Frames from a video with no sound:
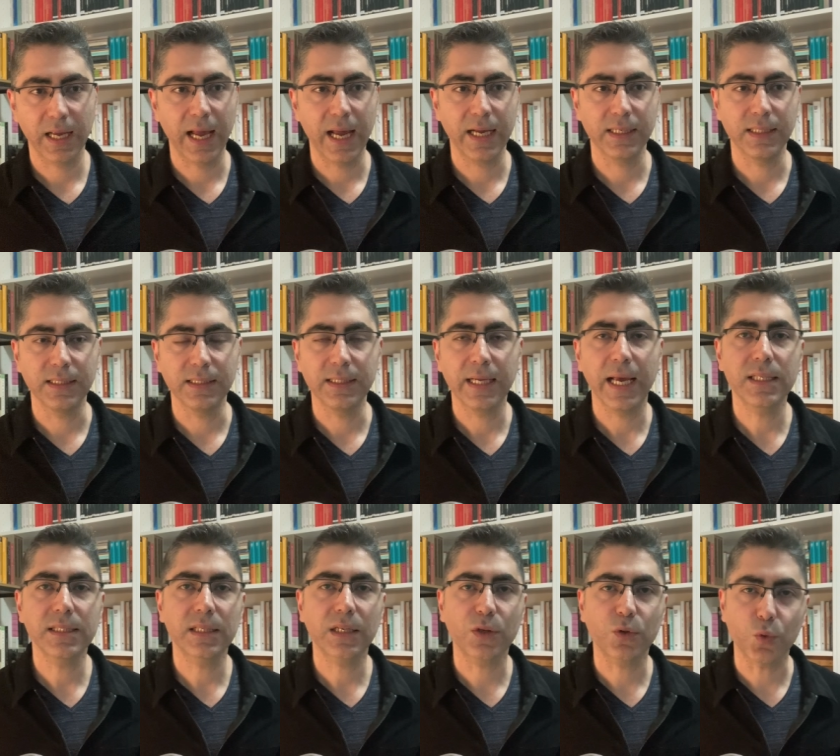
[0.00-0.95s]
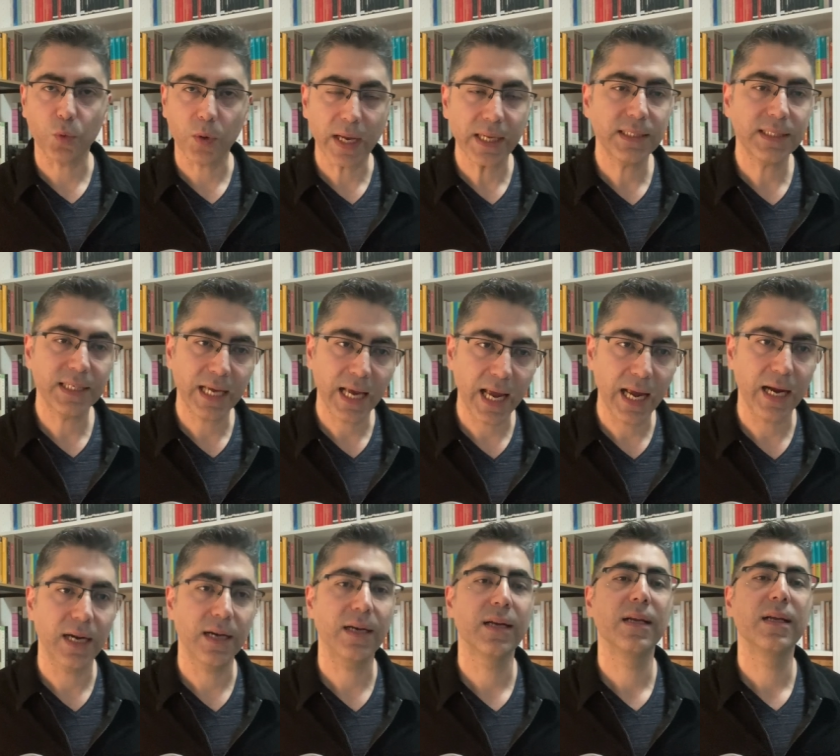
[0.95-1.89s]
and he takes great
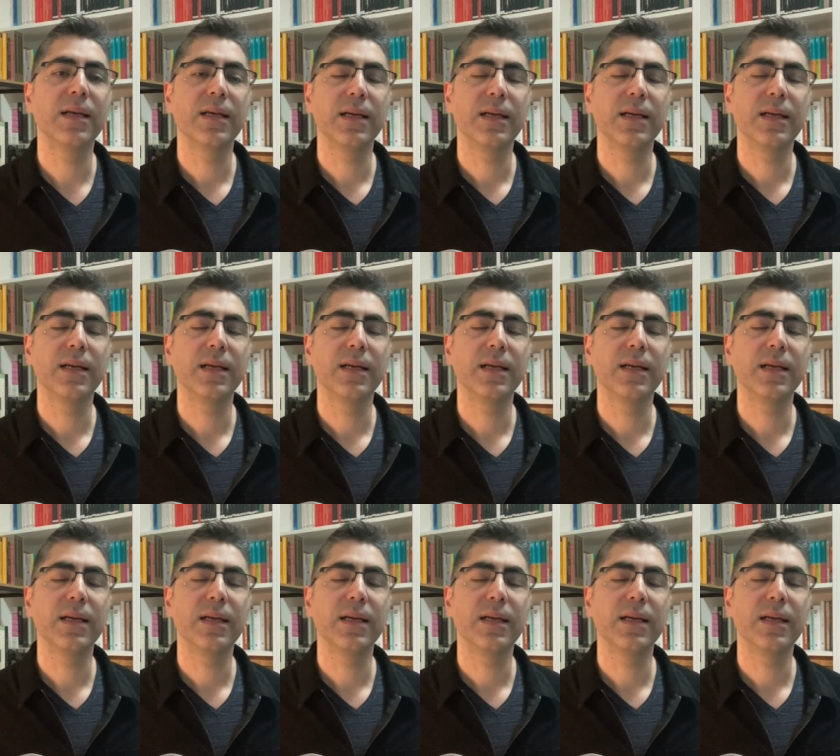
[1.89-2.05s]
care